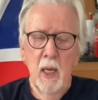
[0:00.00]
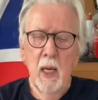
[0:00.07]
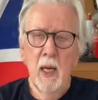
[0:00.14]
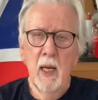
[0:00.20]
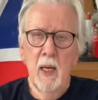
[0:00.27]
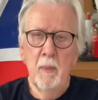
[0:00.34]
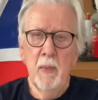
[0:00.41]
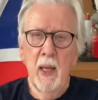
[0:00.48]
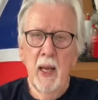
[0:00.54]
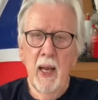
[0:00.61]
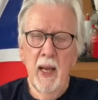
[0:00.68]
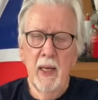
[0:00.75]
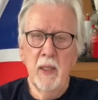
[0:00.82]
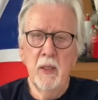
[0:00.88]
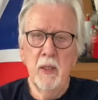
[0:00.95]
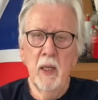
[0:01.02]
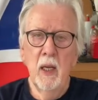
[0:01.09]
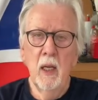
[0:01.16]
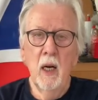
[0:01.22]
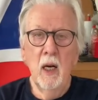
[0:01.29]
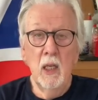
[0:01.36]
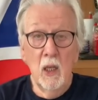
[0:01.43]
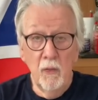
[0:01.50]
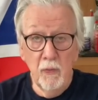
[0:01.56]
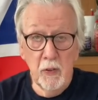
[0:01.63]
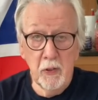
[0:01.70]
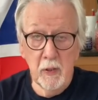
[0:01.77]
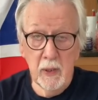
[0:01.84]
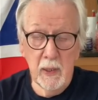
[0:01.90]
I
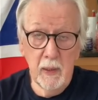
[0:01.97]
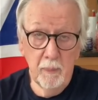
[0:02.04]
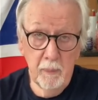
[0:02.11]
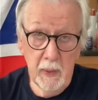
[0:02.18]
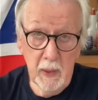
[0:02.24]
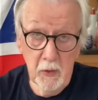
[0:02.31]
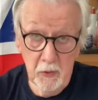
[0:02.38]
obviously, because